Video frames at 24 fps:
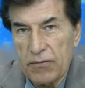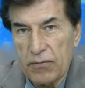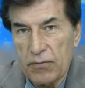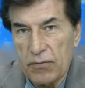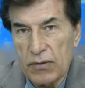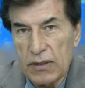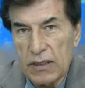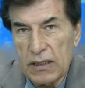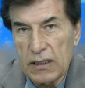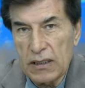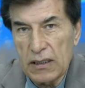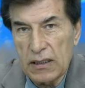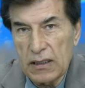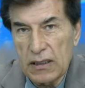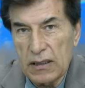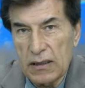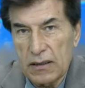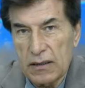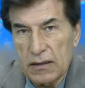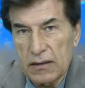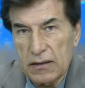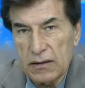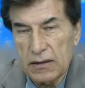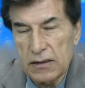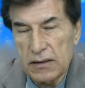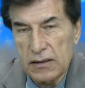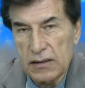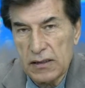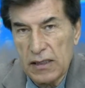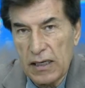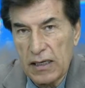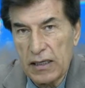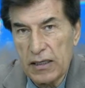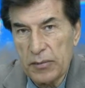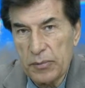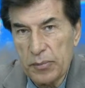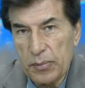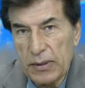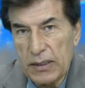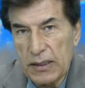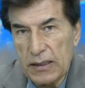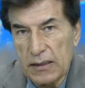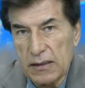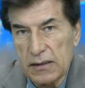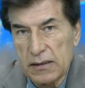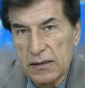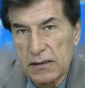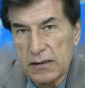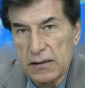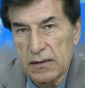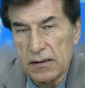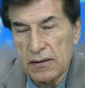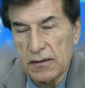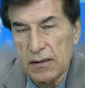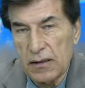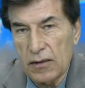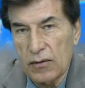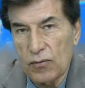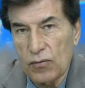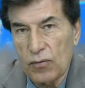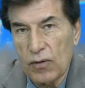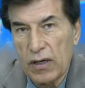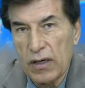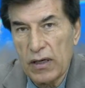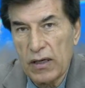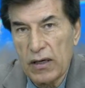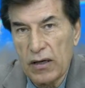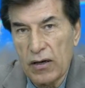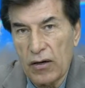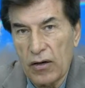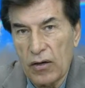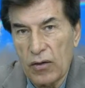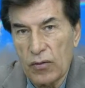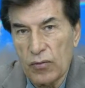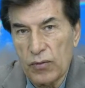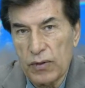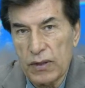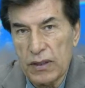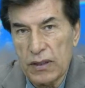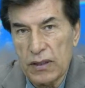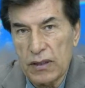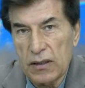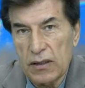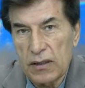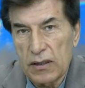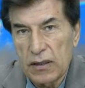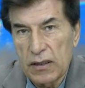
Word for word: we desire peace, then why are we